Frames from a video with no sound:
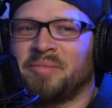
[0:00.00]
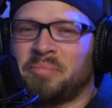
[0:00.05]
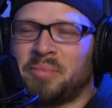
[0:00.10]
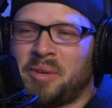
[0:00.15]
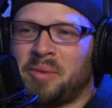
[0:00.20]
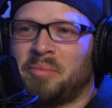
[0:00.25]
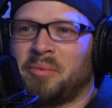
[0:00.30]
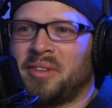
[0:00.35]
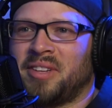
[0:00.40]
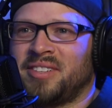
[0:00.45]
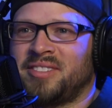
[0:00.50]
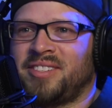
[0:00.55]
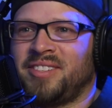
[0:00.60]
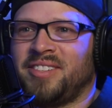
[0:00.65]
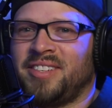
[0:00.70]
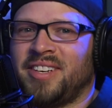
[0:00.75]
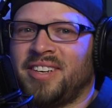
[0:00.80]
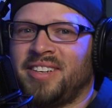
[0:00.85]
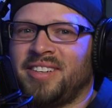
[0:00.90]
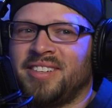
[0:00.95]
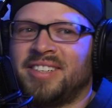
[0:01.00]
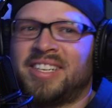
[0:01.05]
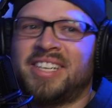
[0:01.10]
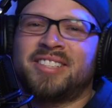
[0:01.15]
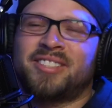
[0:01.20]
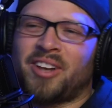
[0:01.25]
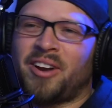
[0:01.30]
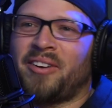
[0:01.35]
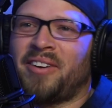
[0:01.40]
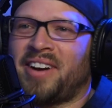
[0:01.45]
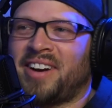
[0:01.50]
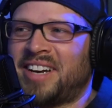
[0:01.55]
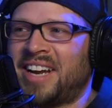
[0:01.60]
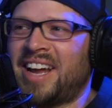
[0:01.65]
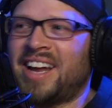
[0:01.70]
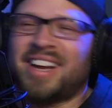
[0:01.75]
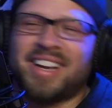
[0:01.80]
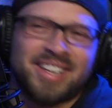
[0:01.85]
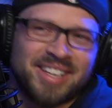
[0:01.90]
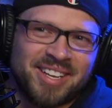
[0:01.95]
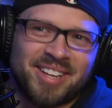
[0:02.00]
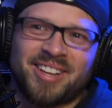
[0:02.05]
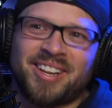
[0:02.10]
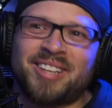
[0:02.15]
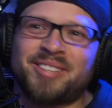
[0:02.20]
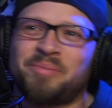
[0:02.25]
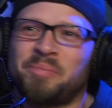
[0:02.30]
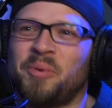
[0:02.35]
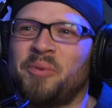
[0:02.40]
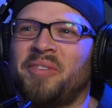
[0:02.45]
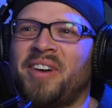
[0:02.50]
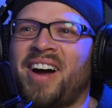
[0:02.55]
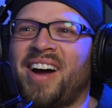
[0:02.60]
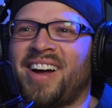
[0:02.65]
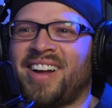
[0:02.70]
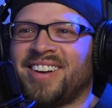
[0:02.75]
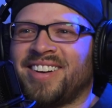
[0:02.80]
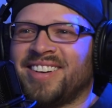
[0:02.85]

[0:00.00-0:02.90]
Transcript: the people that she dated. It's all right. All right, let's move on.